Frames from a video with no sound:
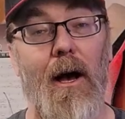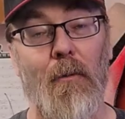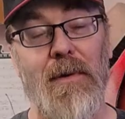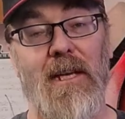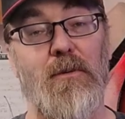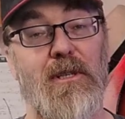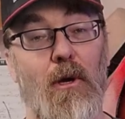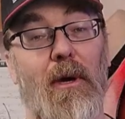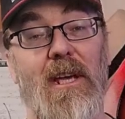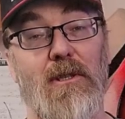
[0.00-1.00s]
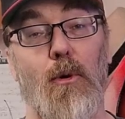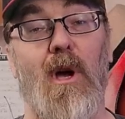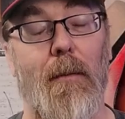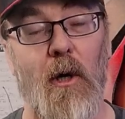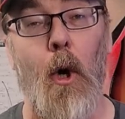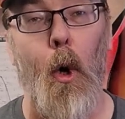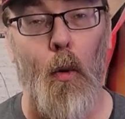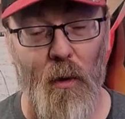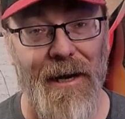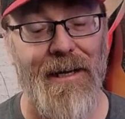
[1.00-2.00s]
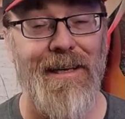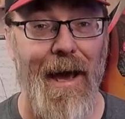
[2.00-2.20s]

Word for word: Up next was showcase newcomer Rhaina